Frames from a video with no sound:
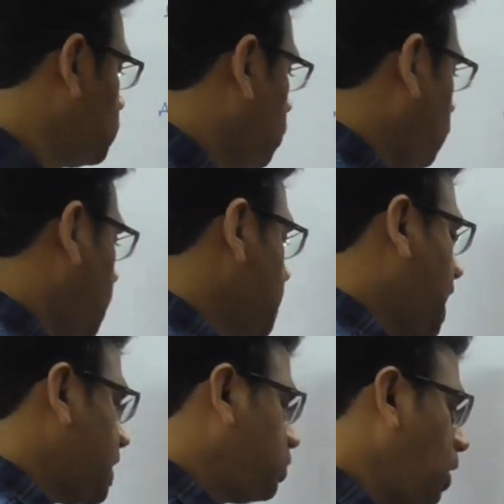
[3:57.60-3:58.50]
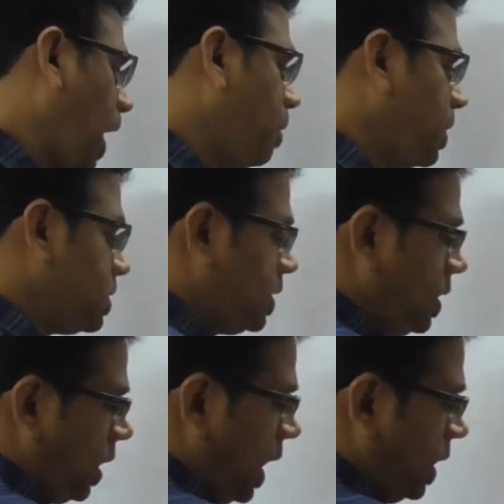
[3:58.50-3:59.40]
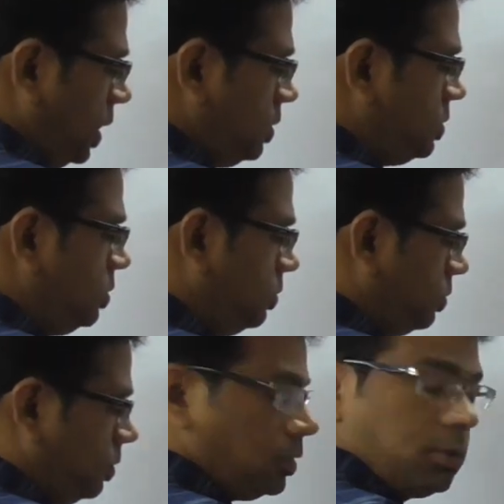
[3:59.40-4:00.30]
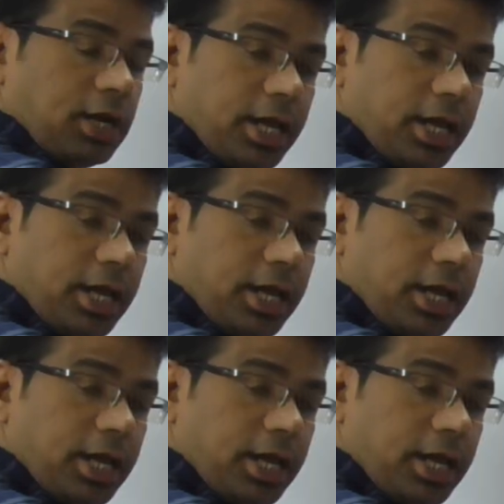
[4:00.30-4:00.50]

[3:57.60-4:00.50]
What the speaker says: so what is actually happens here at